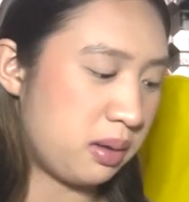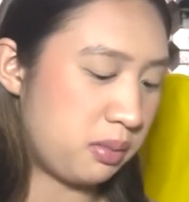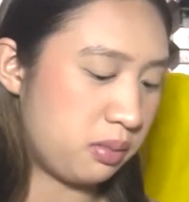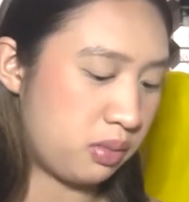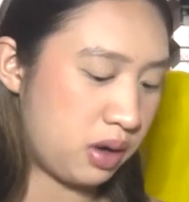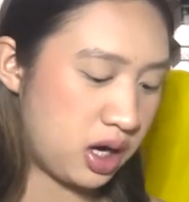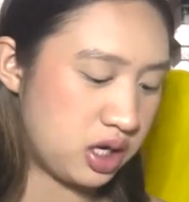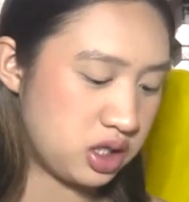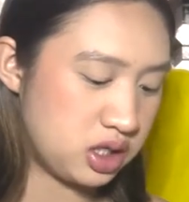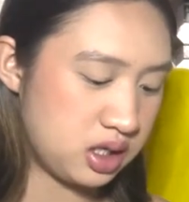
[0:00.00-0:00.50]
and
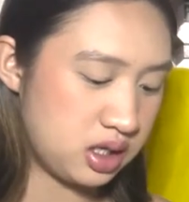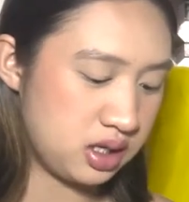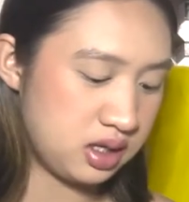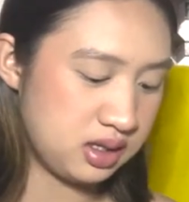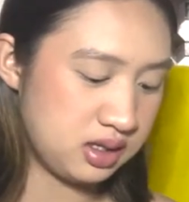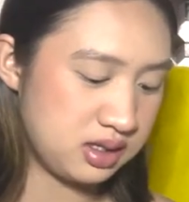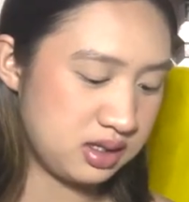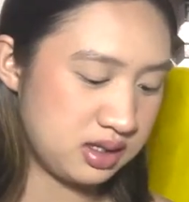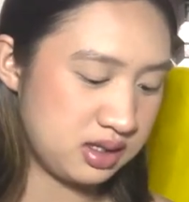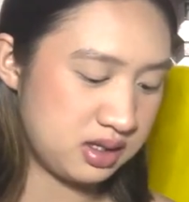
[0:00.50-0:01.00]

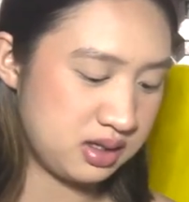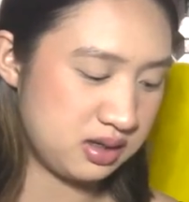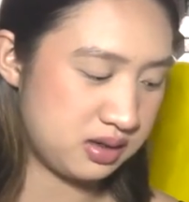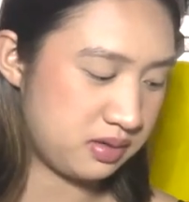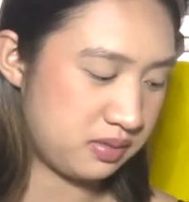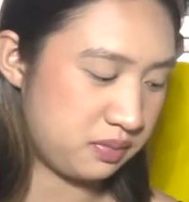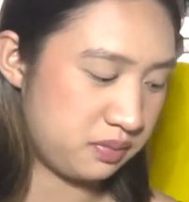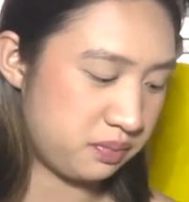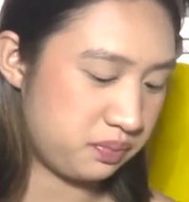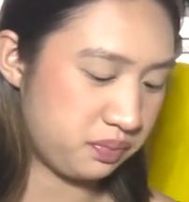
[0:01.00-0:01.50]
Prejudice,
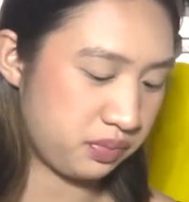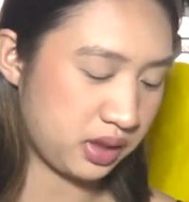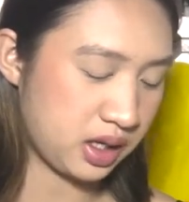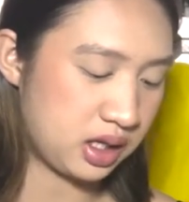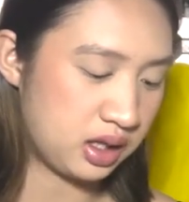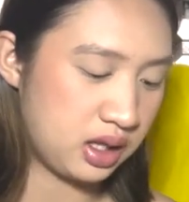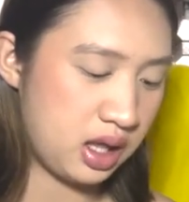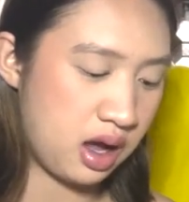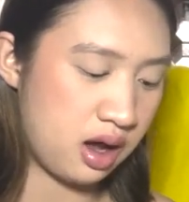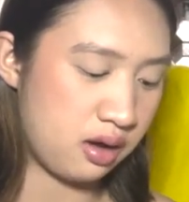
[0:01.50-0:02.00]

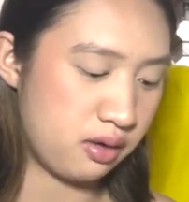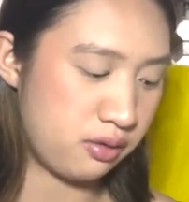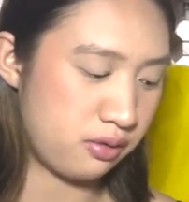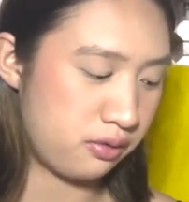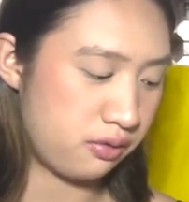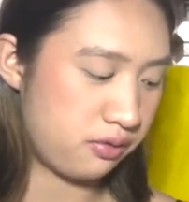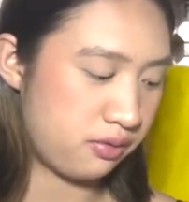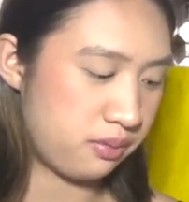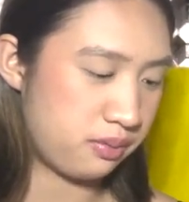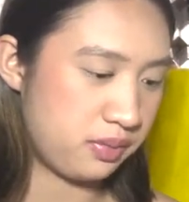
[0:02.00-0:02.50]
love.
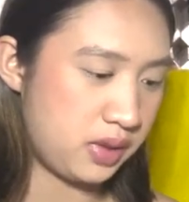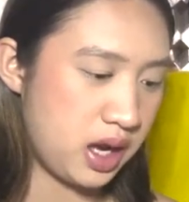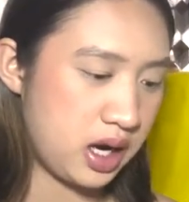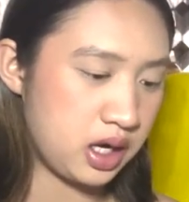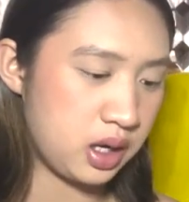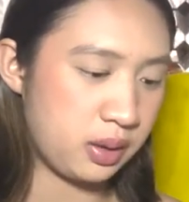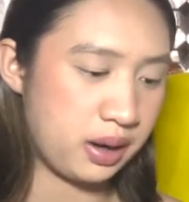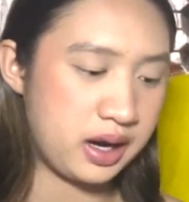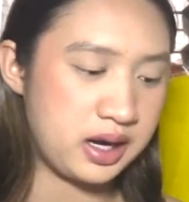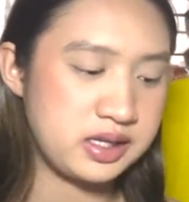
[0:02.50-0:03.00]

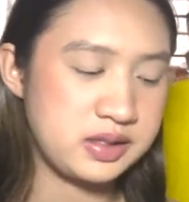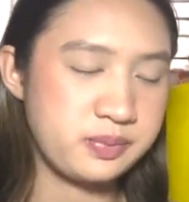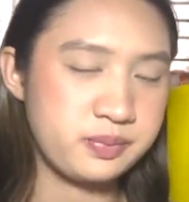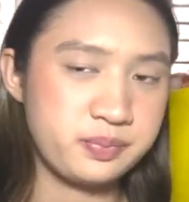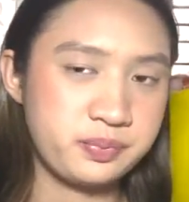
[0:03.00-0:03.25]
Anyways,